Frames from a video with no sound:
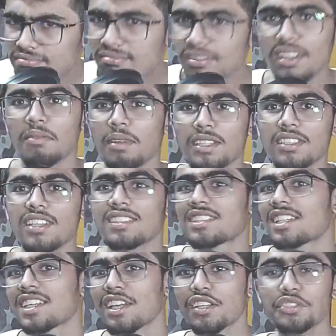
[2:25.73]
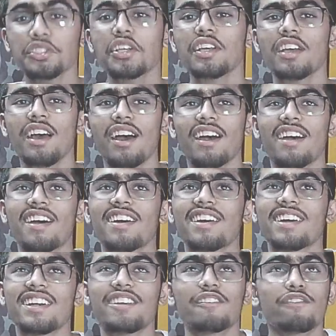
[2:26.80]
It makes sense, I guess.
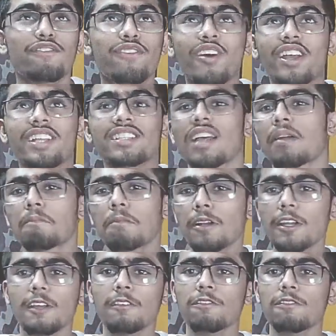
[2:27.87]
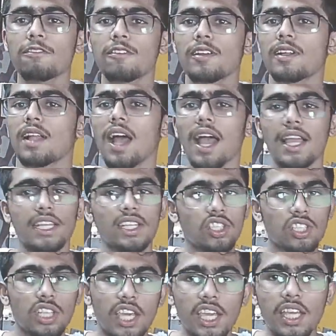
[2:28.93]
For example, if I
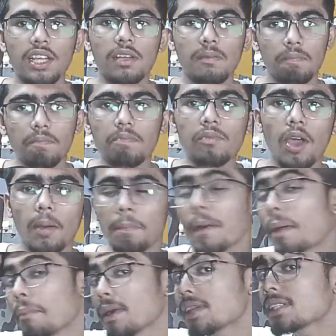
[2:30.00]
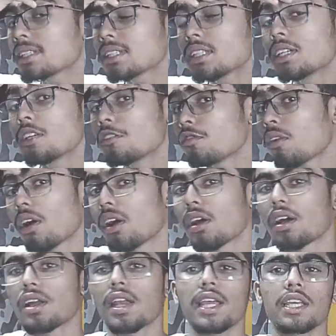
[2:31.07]
take a premise
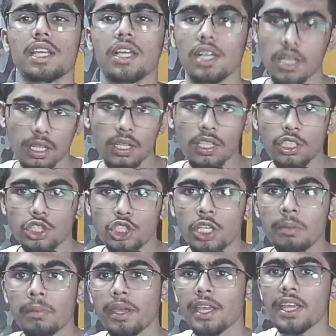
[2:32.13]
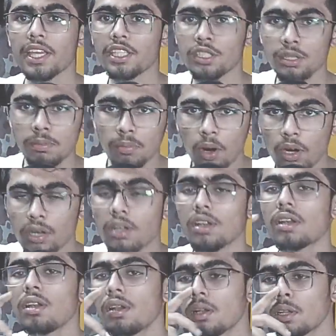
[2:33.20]
like Chinmay is mortal,
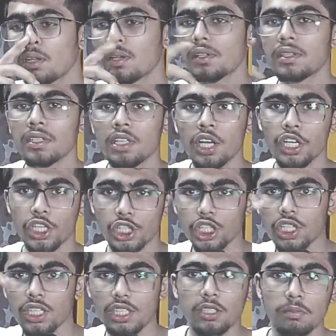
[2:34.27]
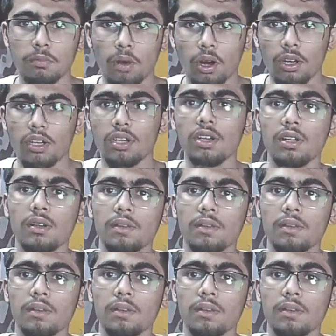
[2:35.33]
Kanishk is mortal,